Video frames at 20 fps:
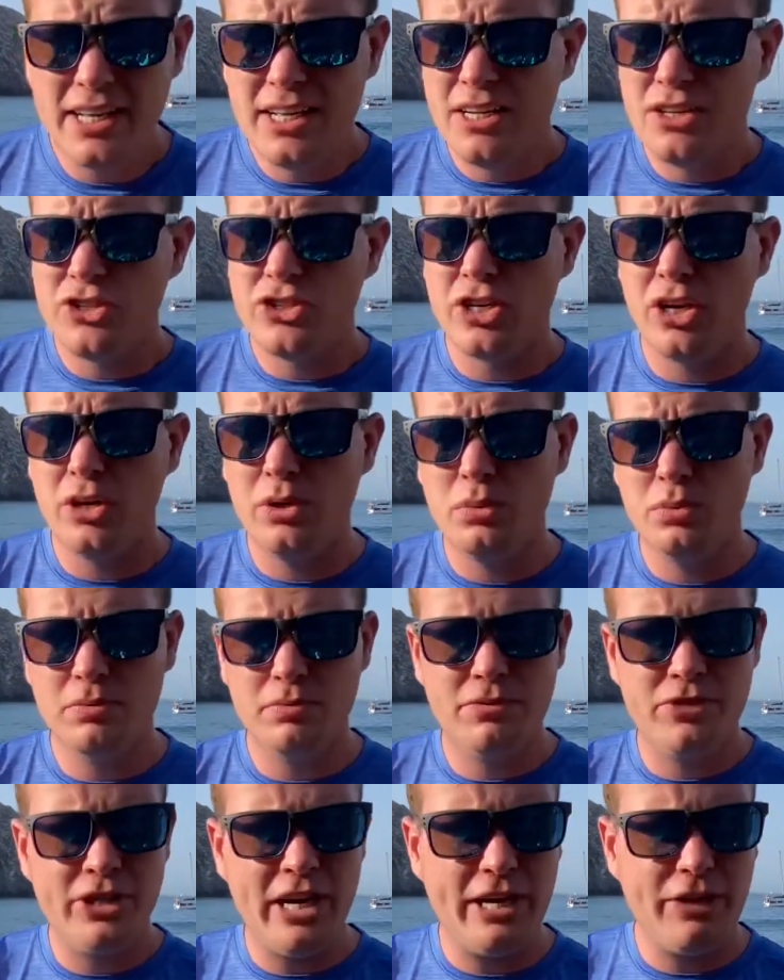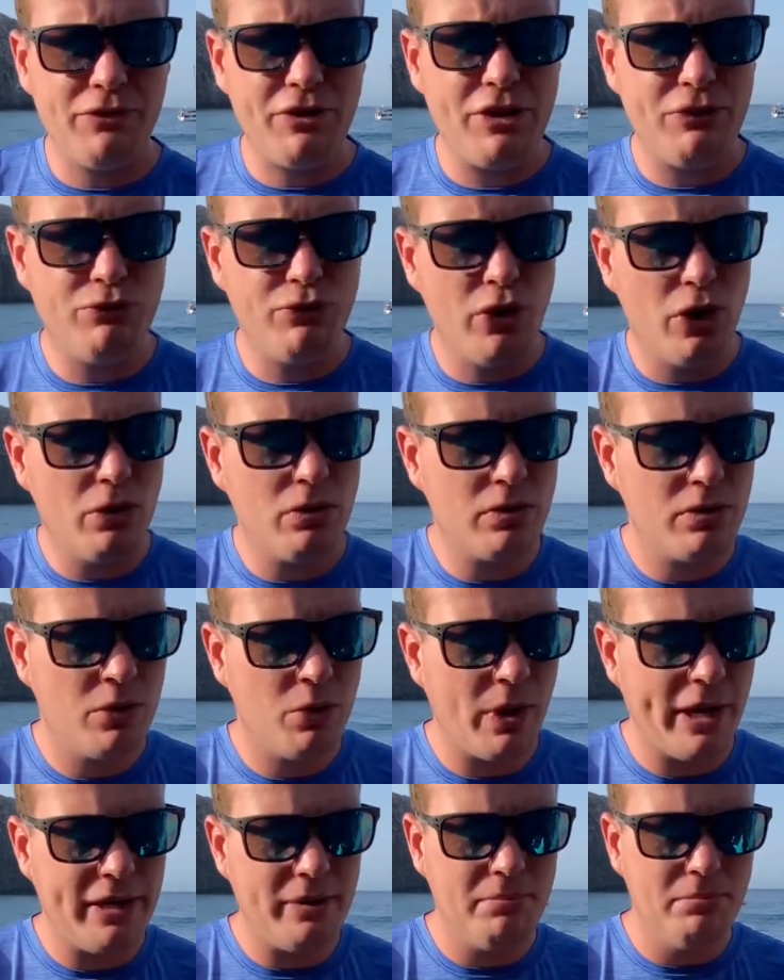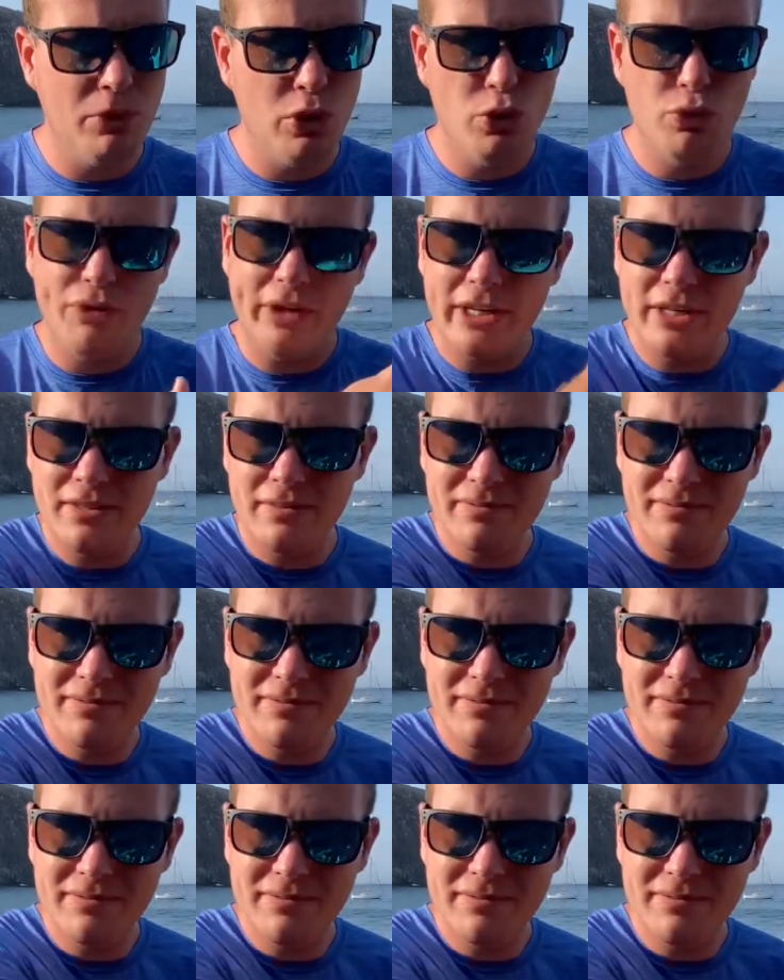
So Tenerife not quite moving